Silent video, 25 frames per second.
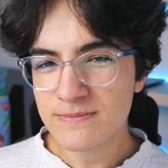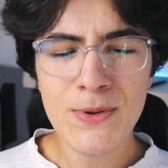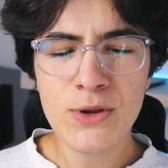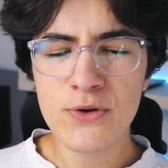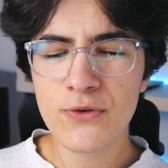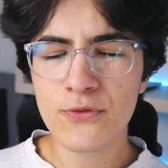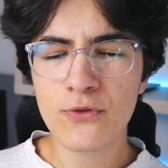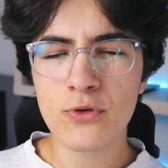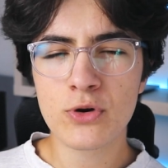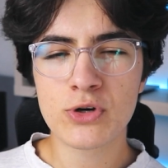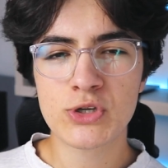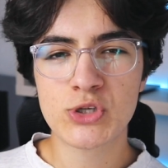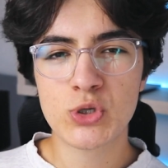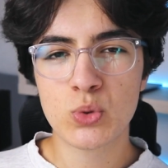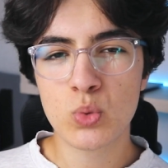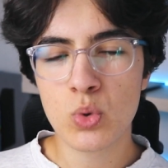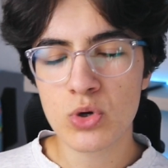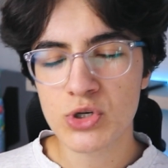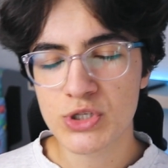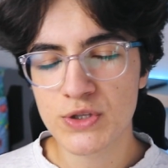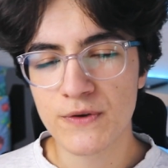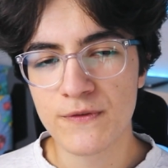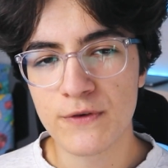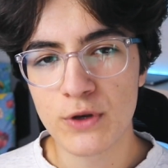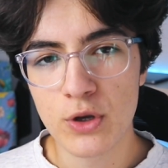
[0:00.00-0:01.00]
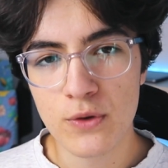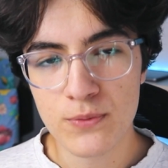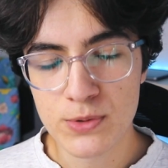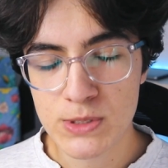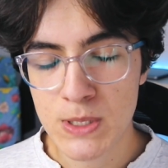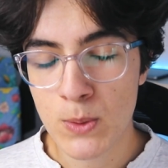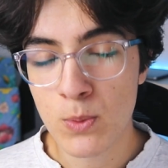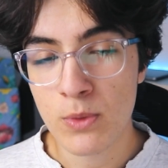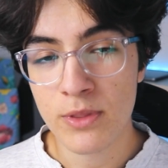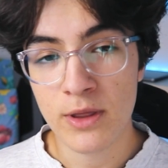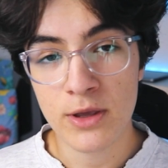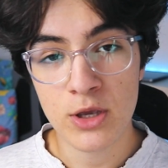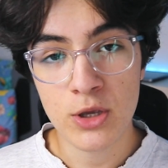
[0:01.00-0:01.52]
I mean, of course you watch the video of
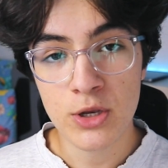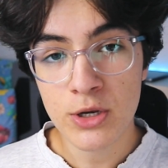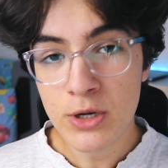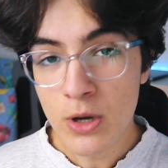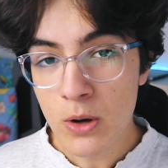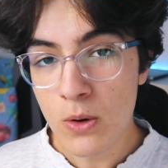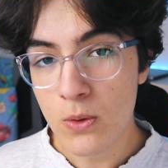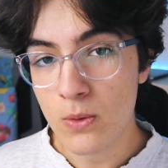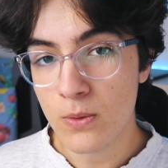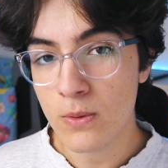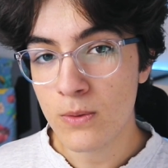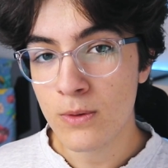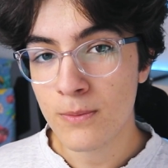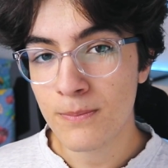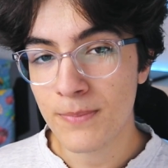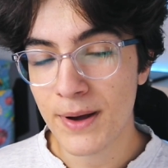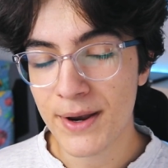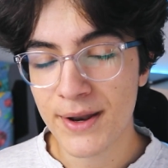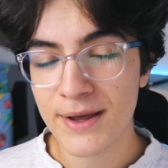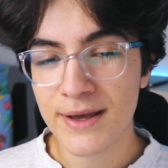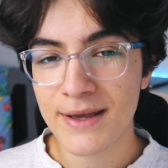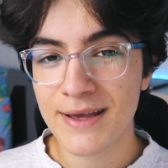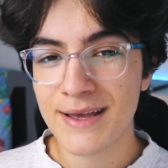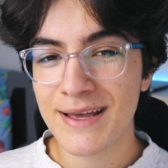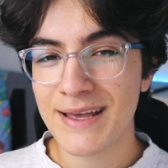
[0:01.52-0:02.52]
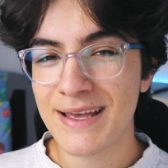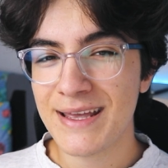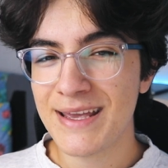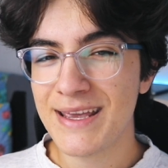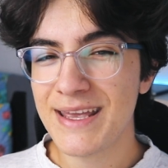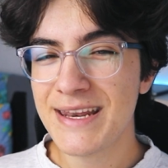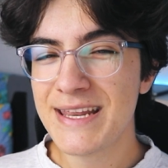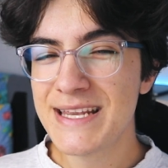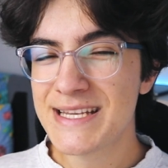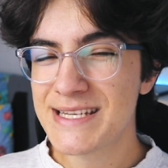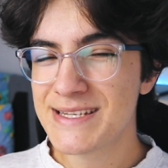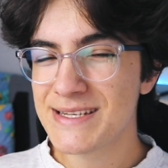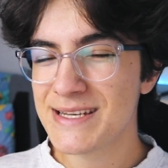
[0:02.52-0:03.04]
someone that you know, but
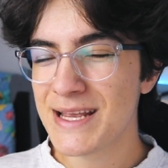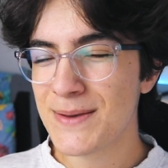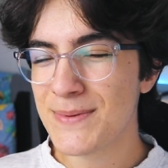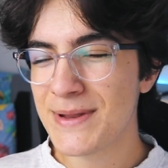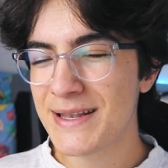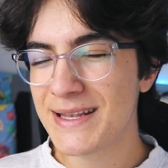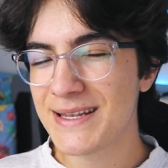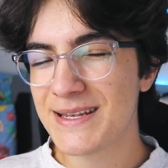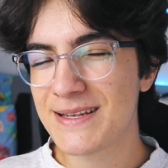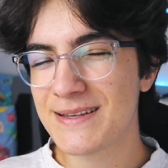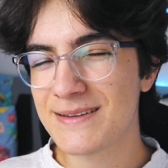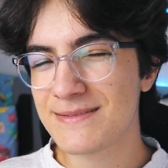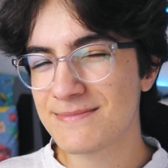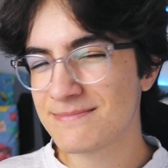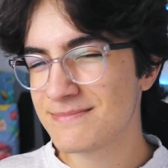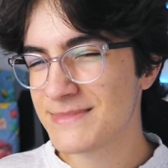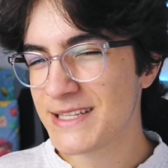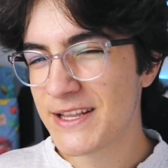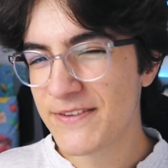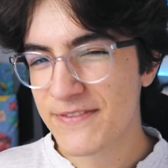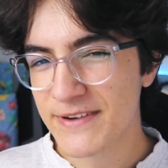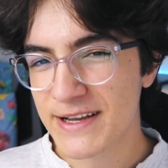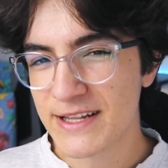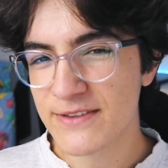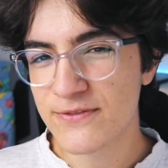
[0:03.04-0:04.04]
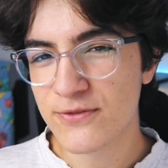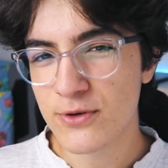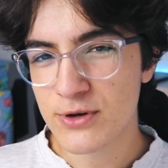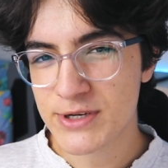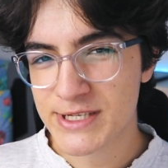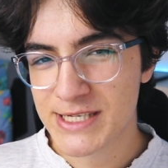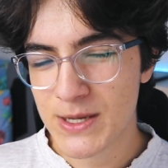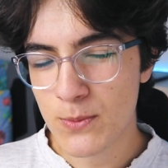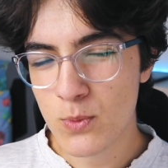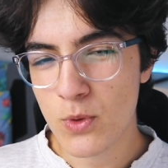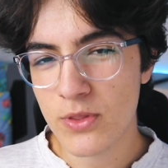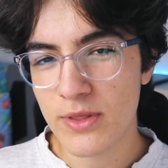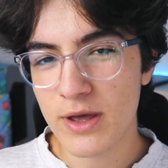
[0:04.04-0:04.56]
it is a bit difficult for
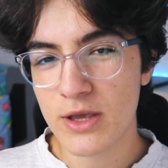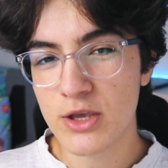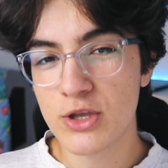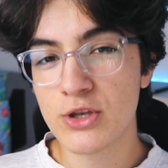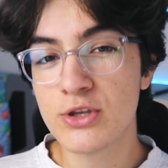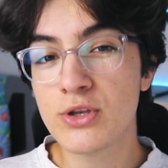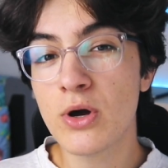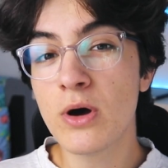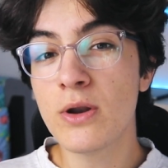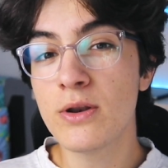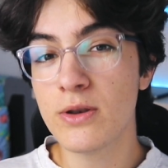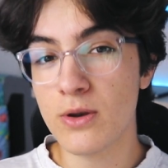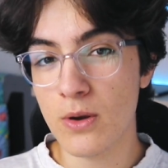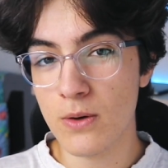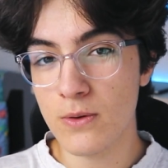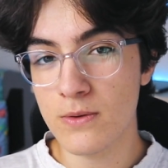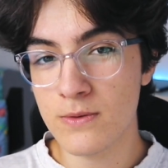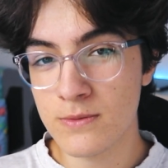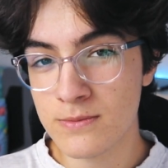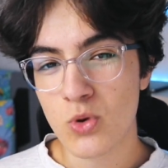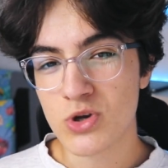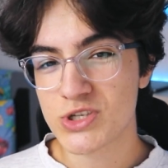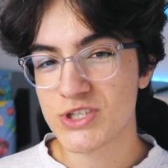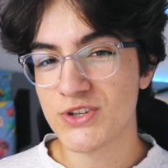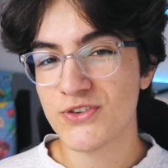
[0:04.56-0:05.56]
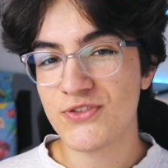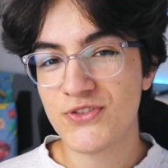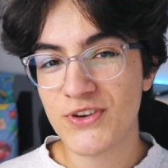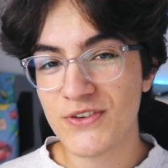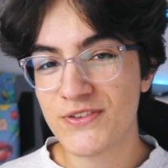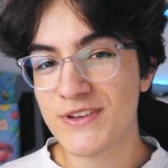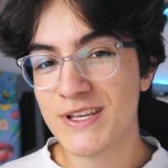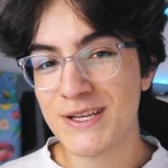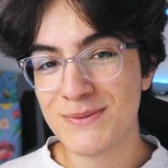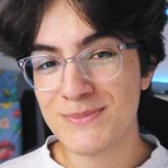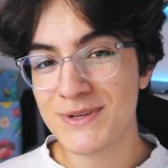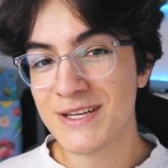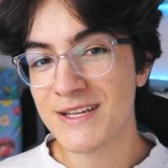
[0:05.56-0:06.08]
someone that you don't know to watch a
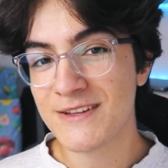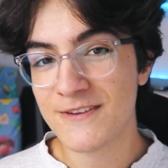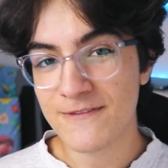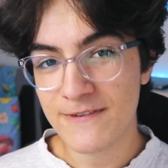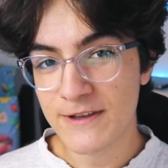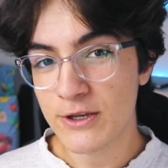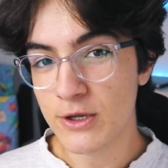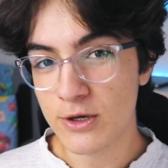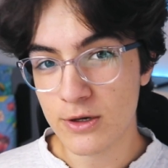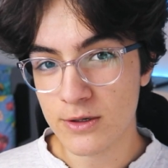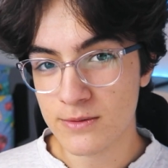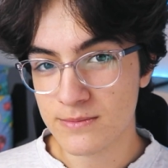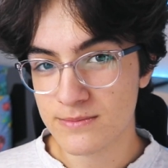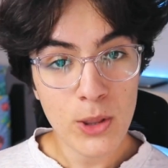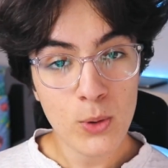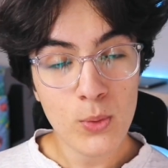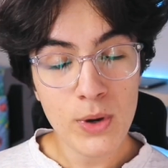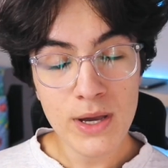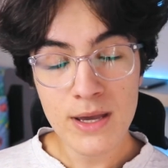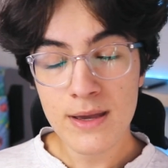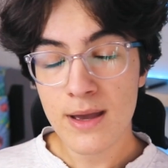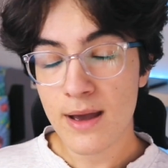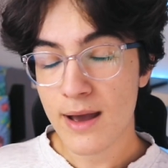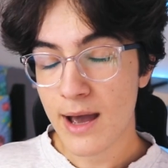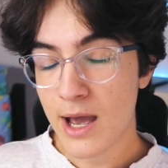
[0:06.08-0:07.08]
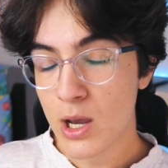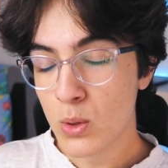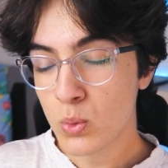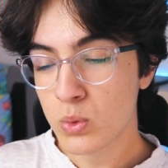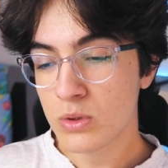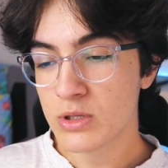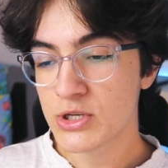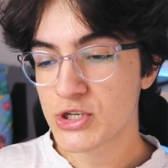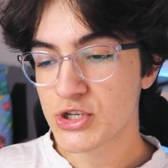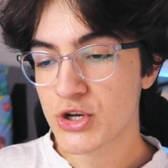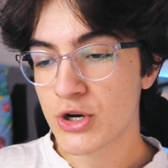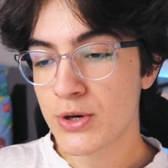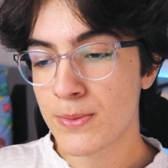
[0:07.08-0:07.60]
fifteen minute video. By the way, I
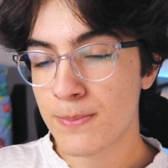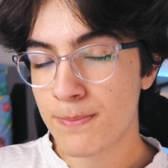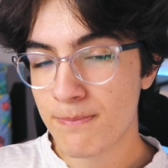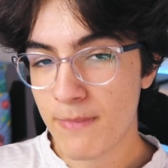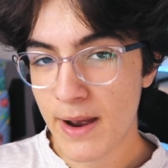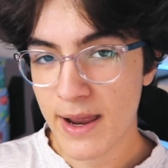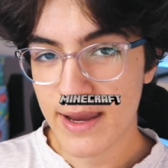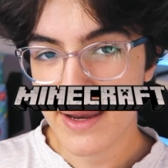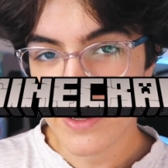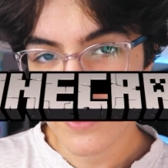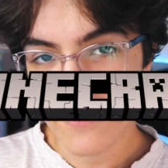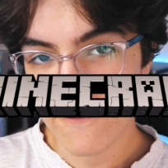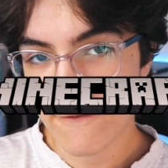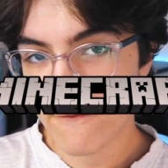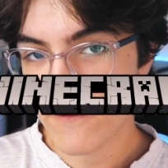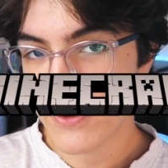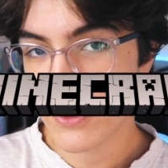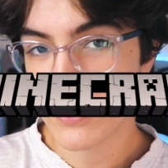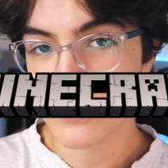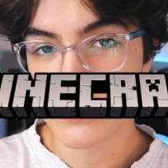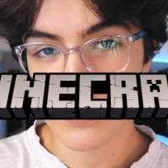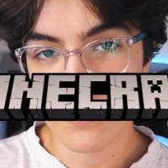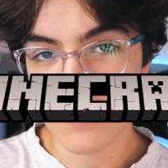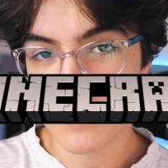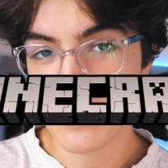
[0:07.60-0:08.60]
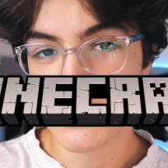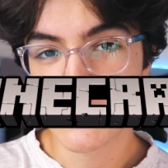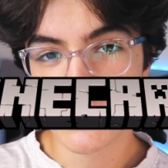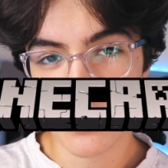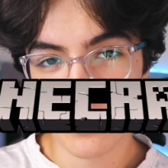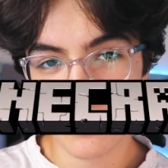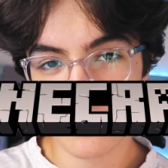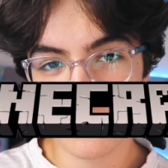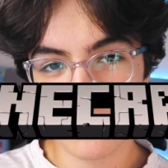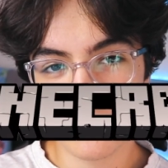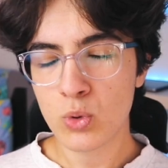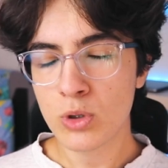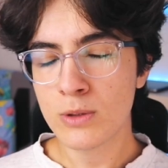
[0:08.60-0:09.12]
will share Minecraft videos on this
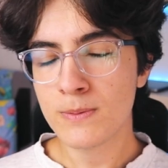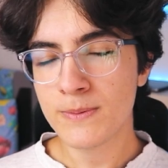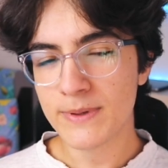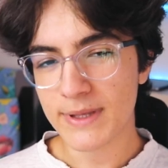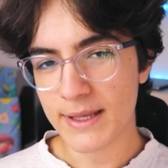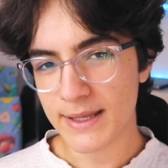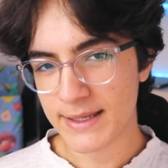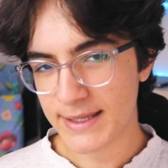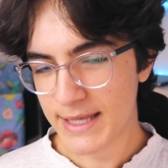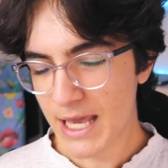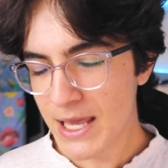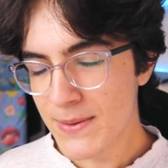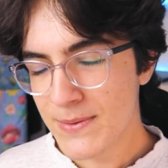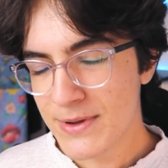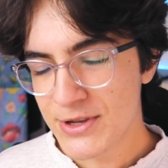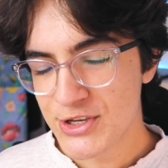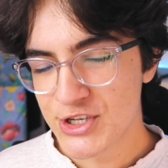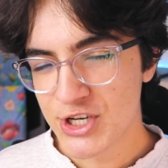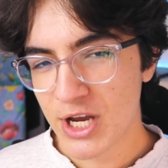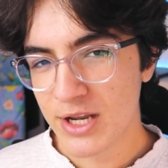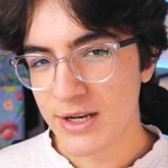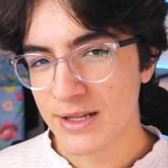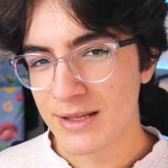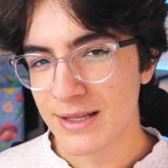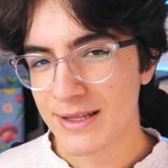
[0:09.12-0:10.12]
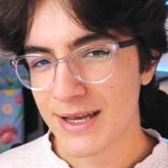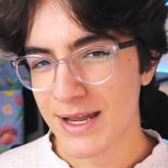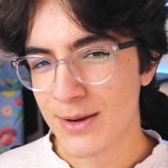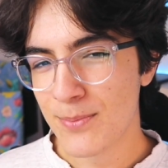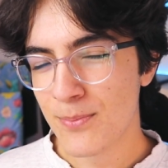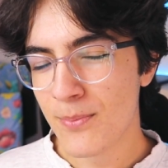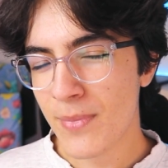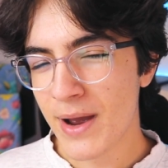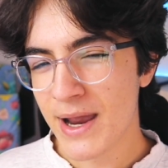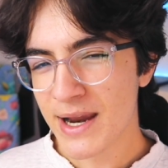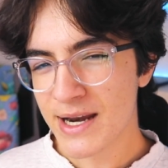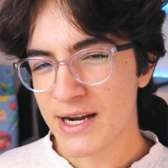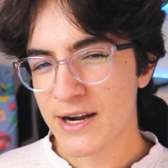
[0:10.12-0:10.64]
channel. It will be a gaming channel,
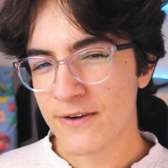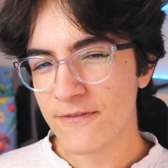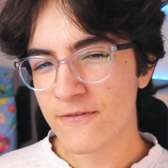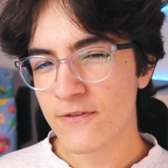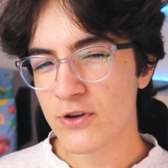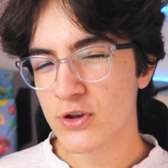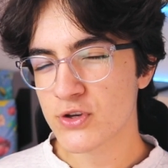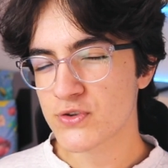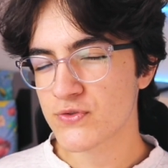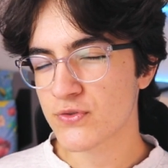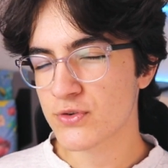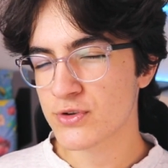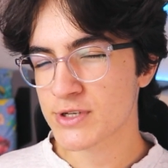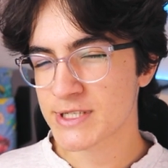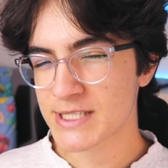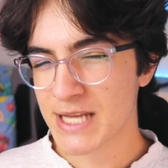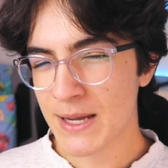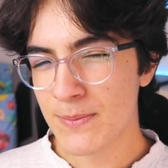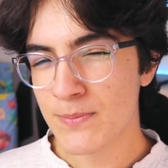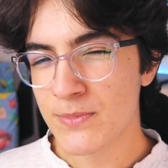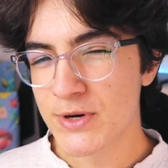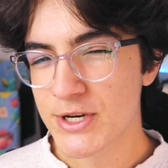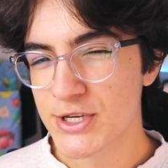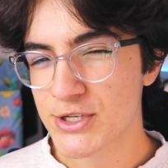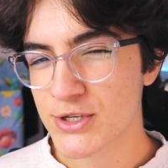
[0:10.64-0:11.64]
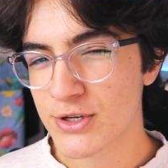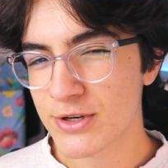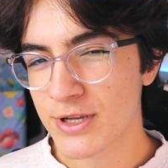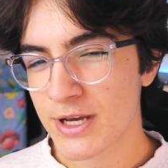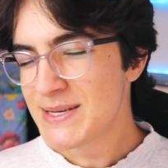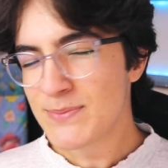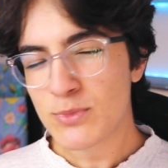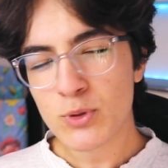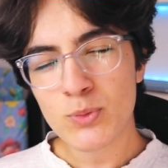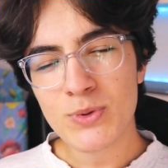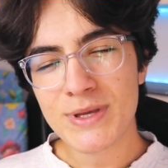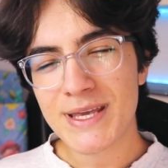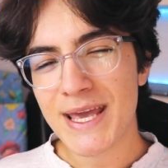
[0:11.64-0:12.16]
and Minecraft videos for some reason
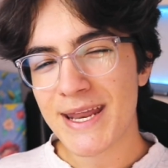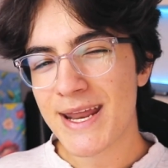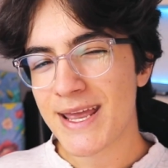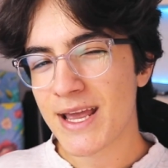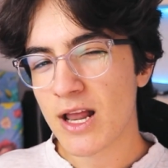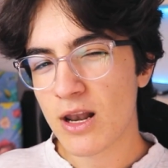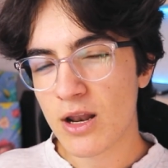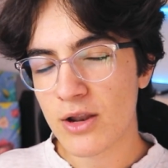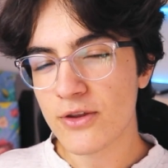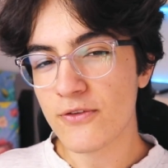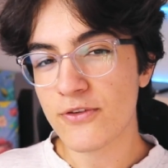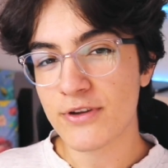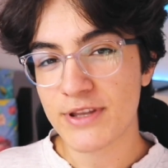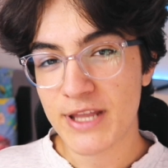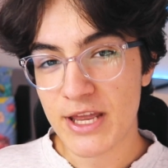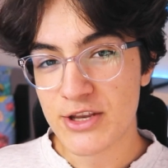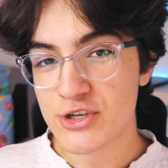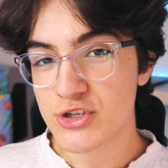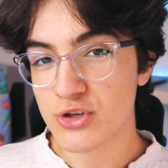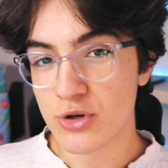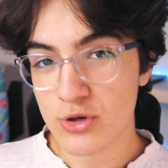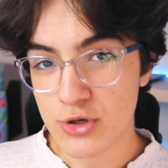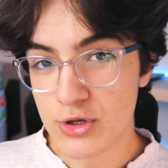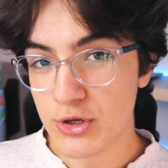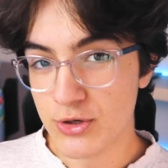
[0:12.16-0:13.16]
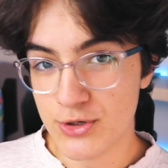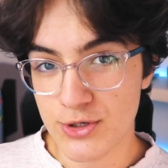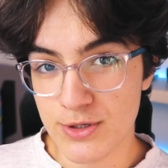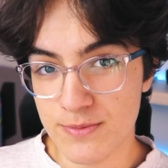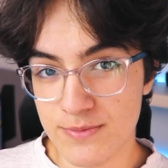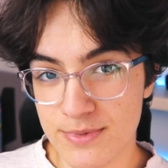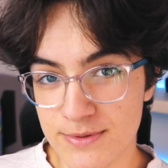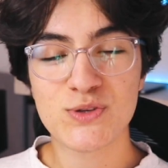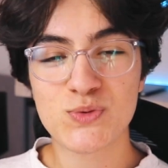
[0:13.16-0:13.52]
seem to be getting a lot of attention on YouTube.